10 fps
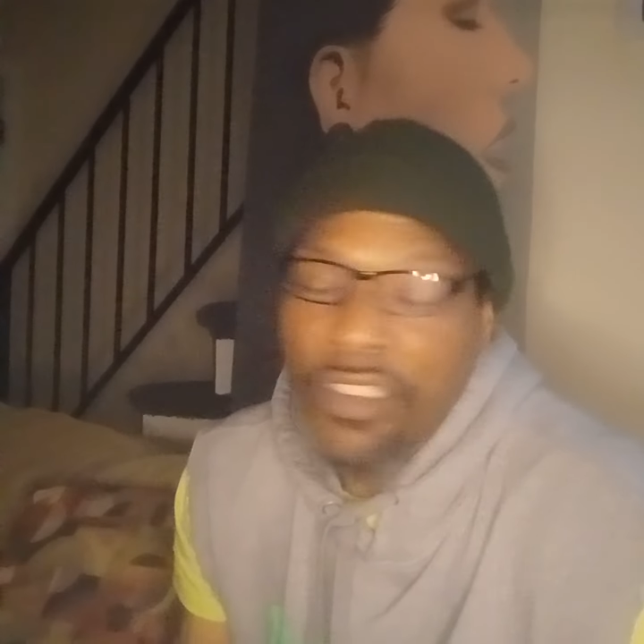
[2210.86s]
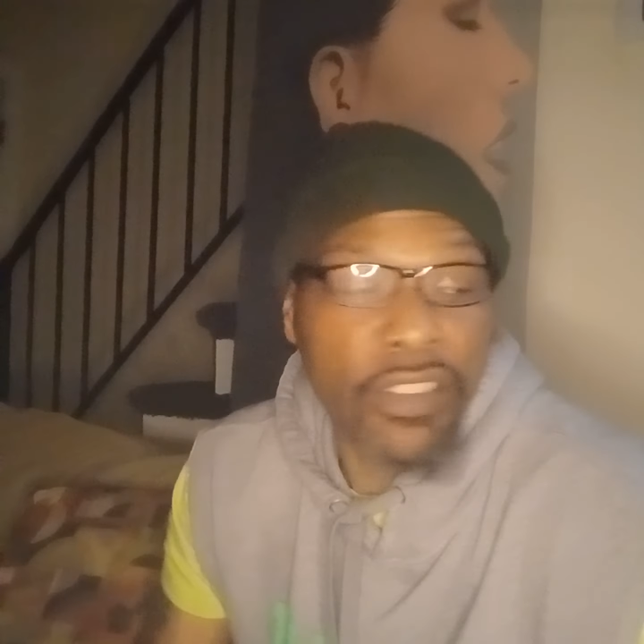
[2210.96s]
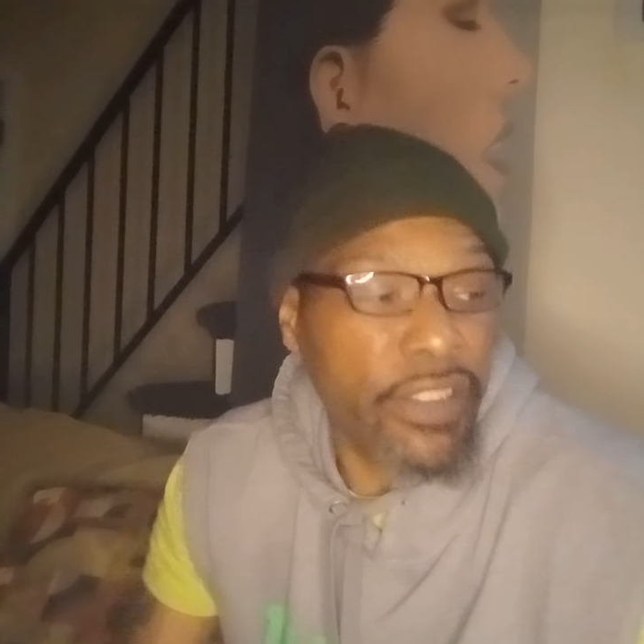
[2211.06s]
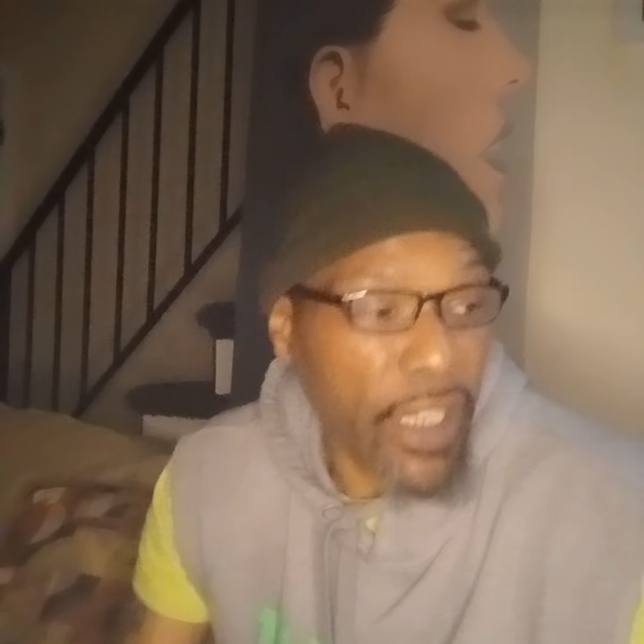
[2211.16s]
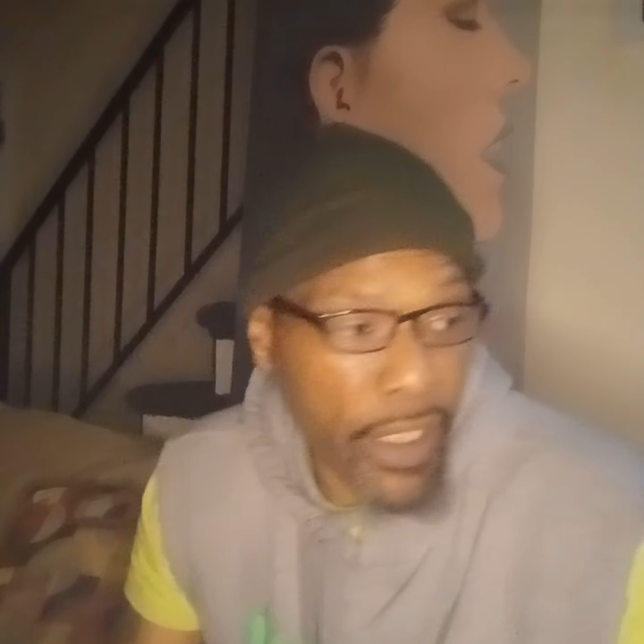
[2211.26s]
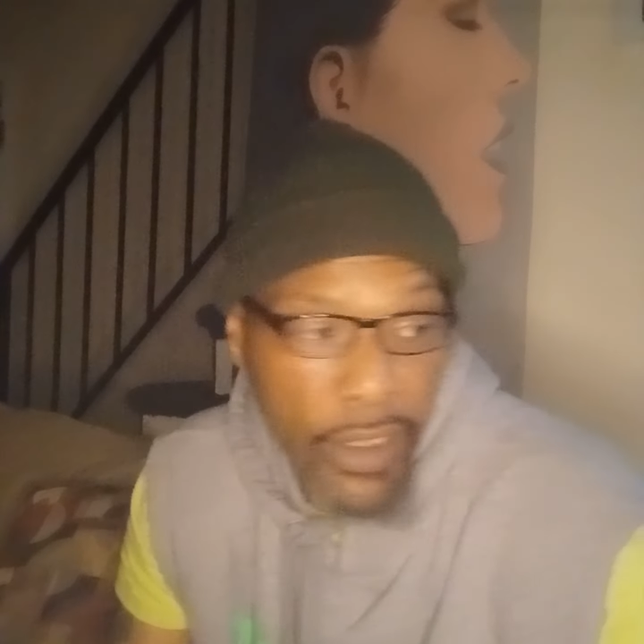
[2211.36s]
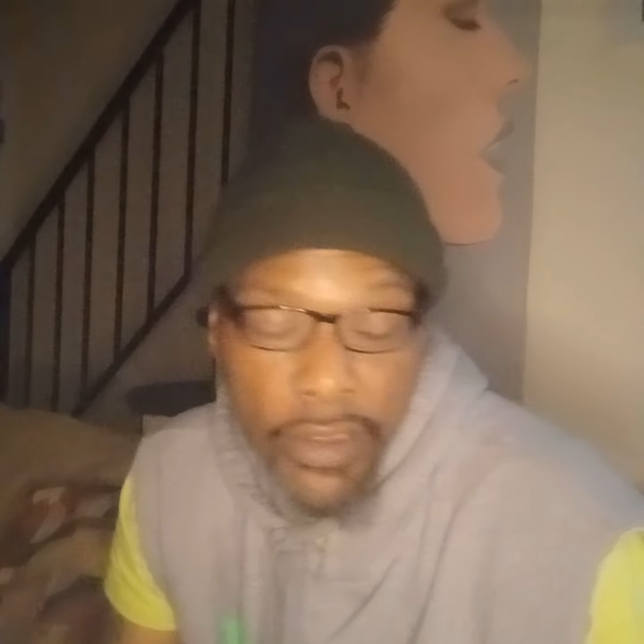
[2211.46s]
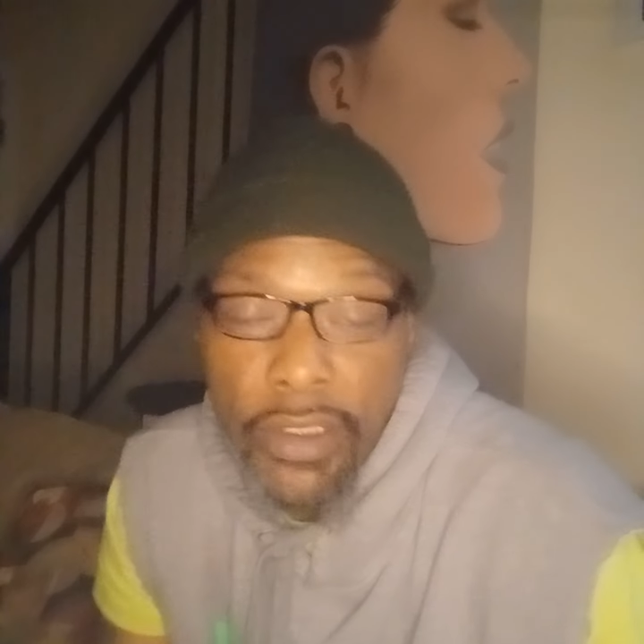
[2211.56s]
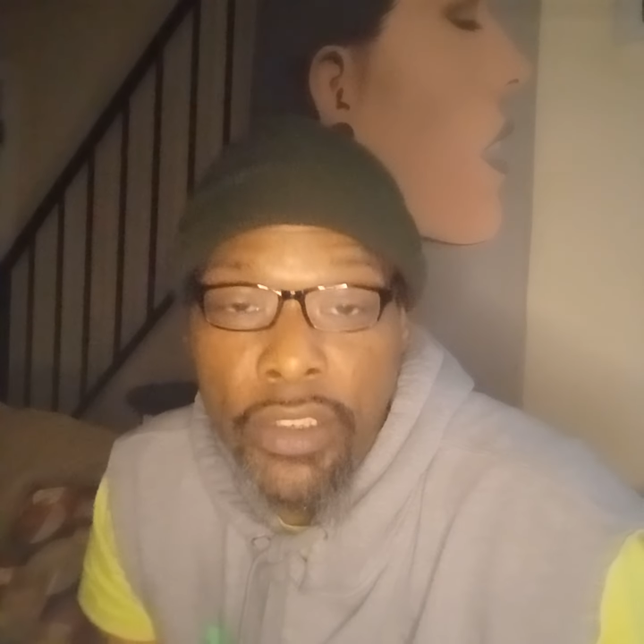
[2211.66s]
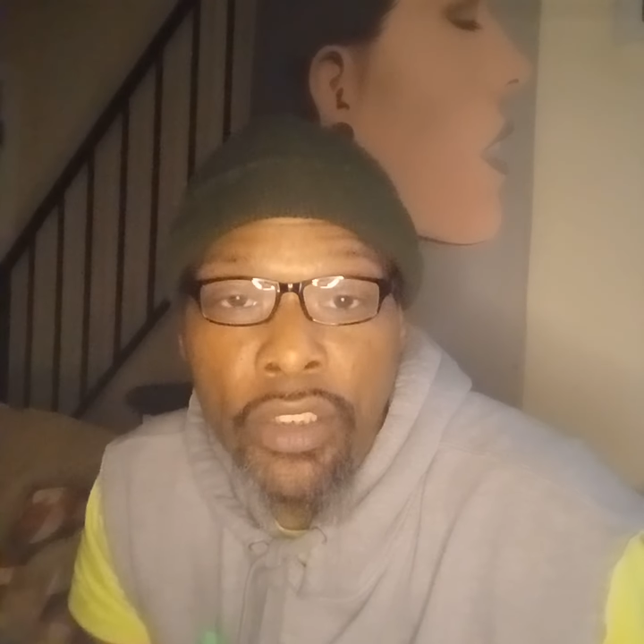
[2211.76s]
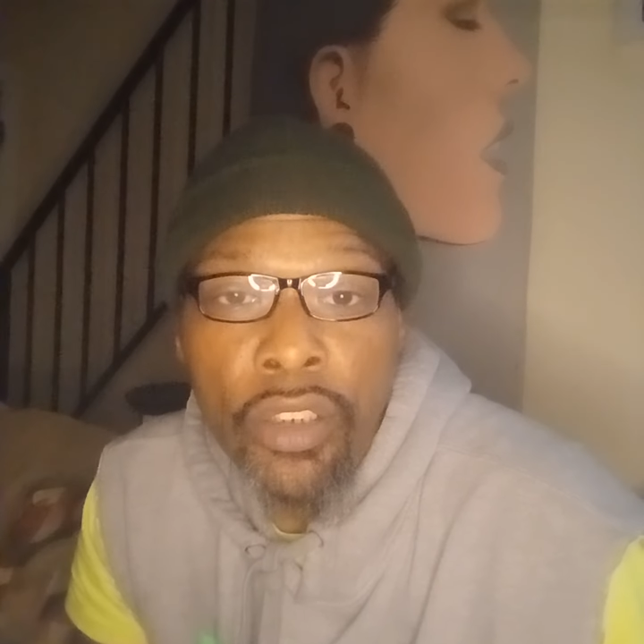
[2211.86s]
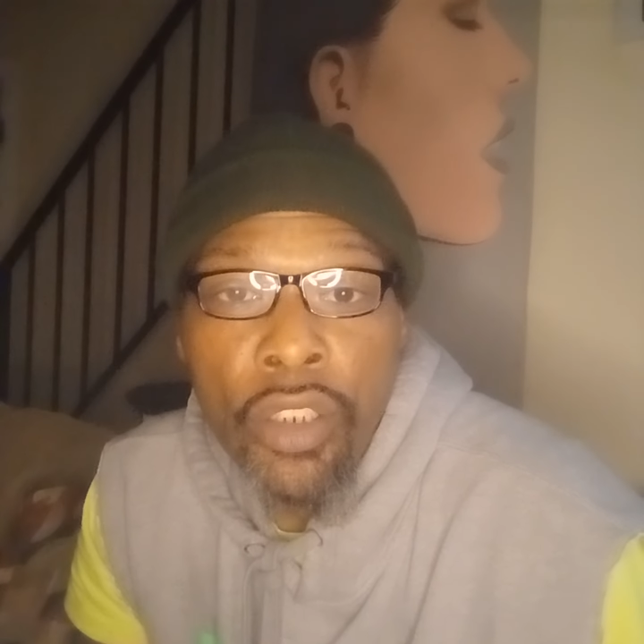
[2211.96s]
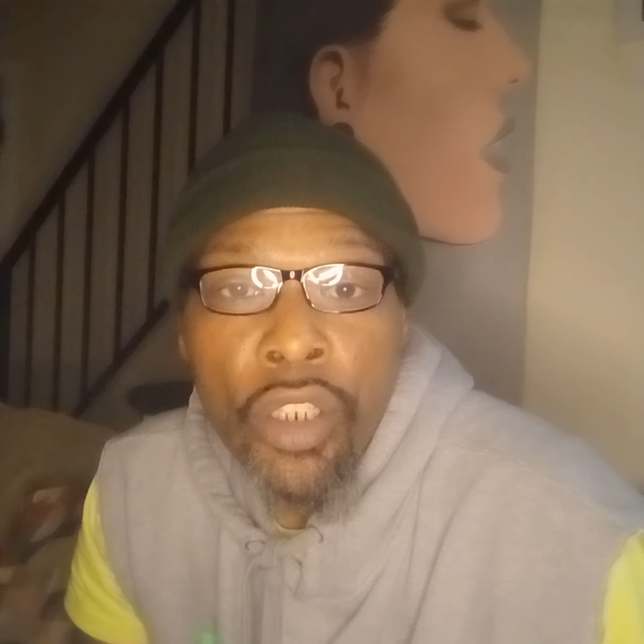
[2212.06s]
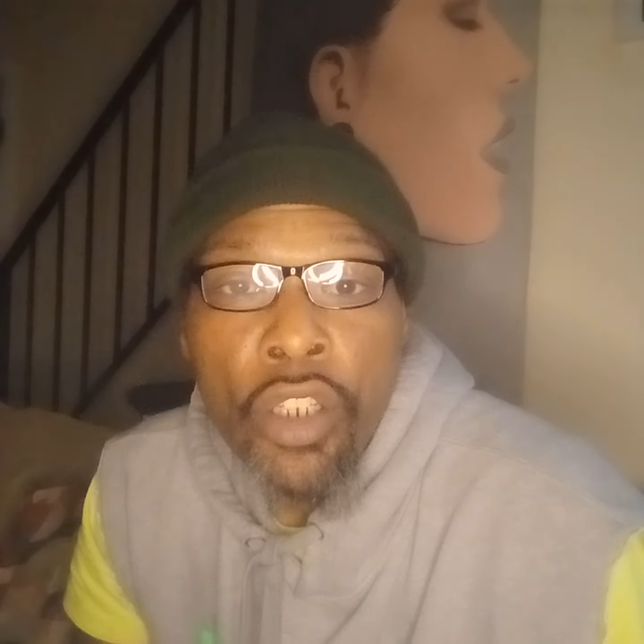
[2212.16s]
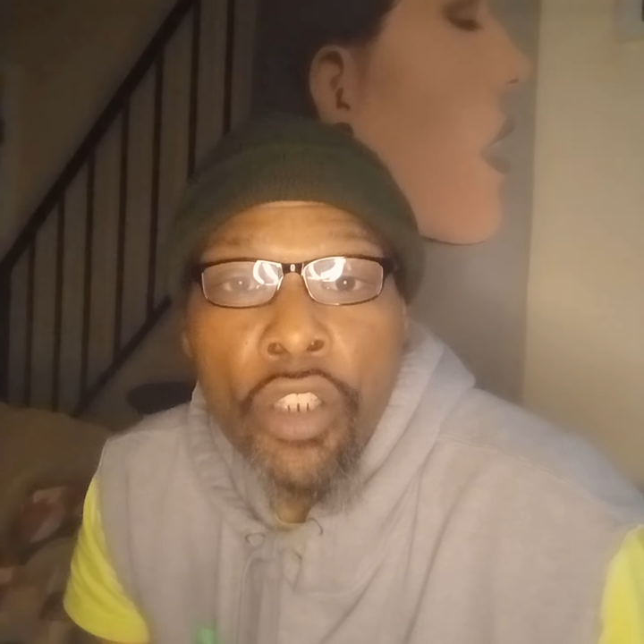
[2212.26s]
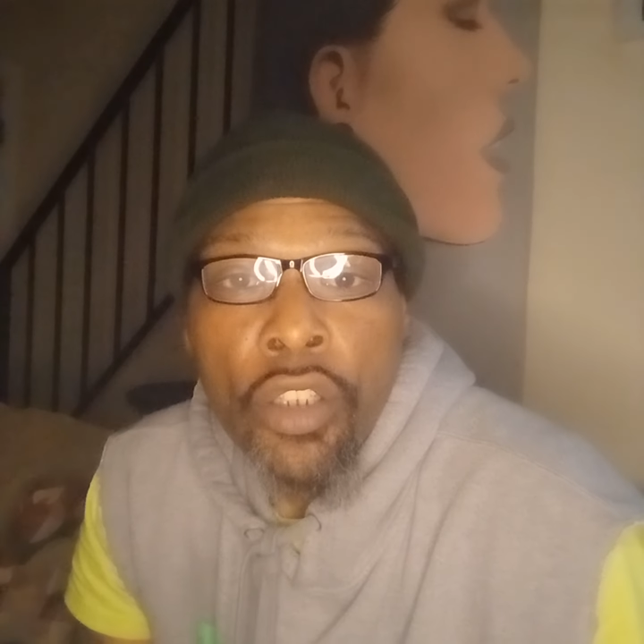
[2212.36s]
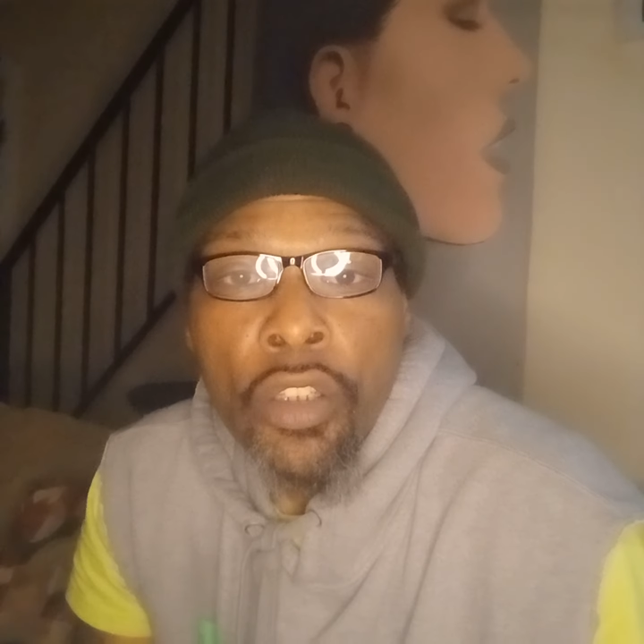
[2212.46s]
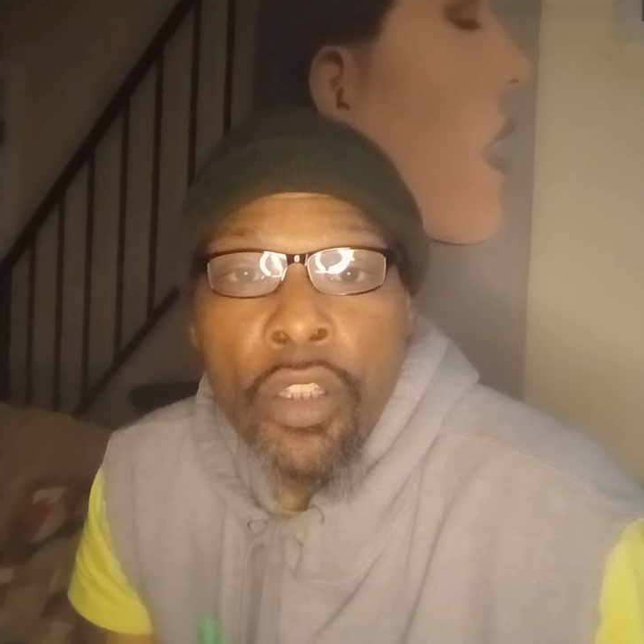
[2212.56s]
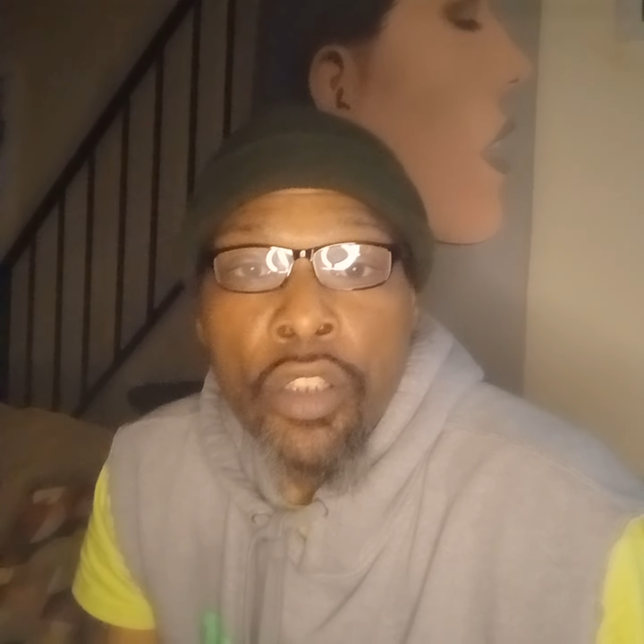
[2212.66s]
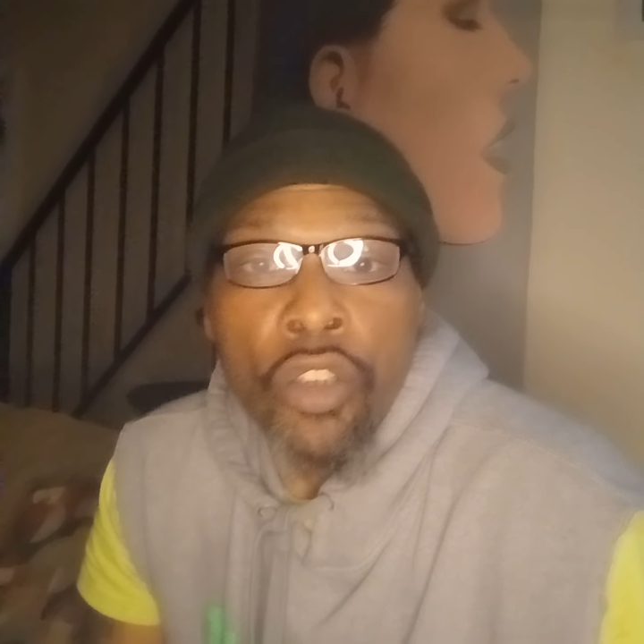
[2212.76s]
Tez,
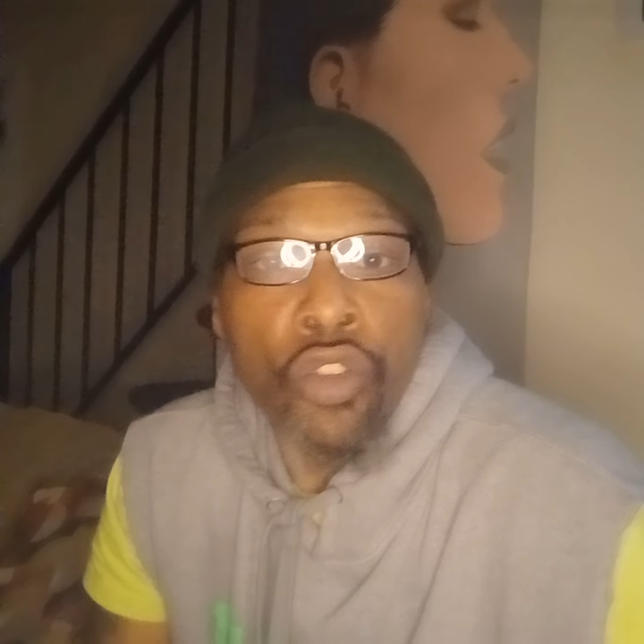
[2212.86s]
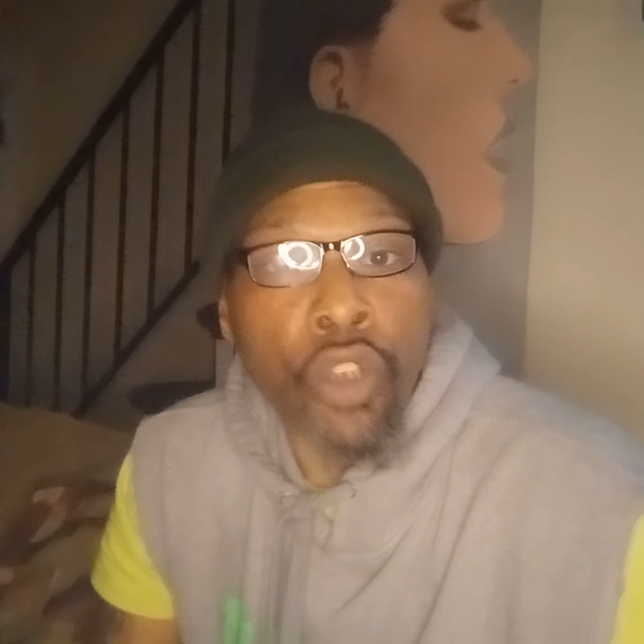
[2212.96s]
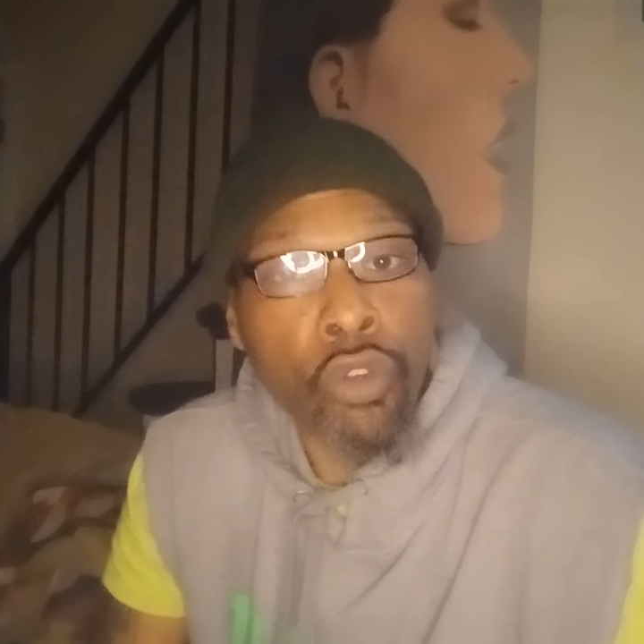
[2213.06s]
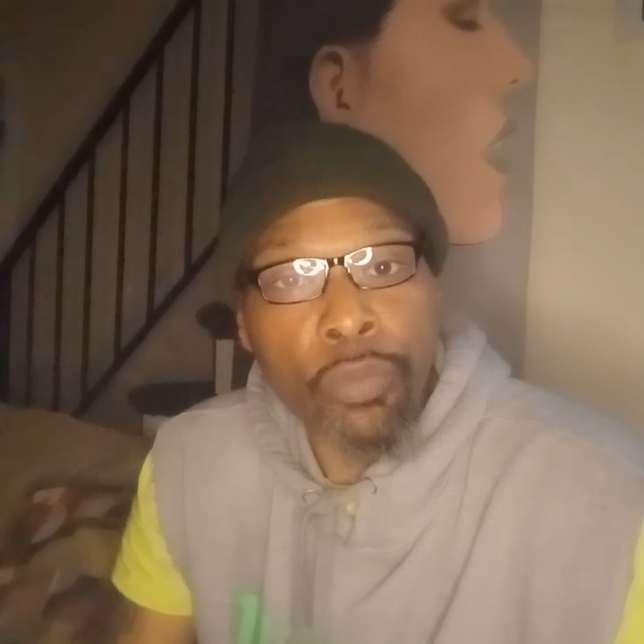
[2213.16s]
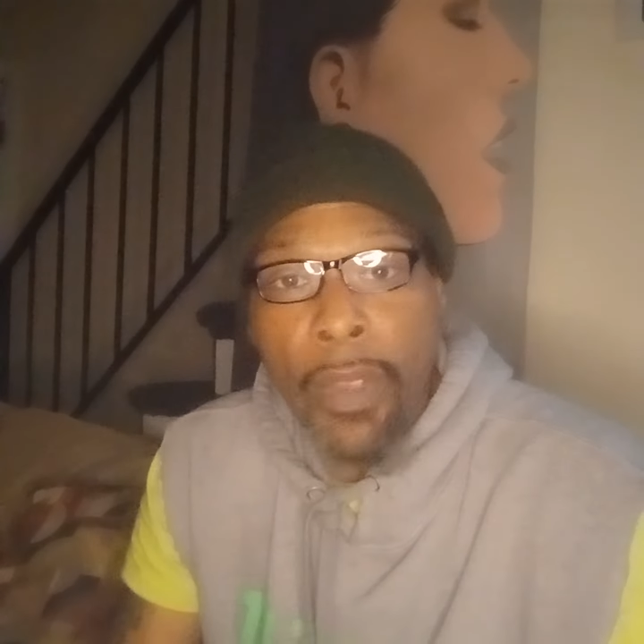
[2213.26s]
Coach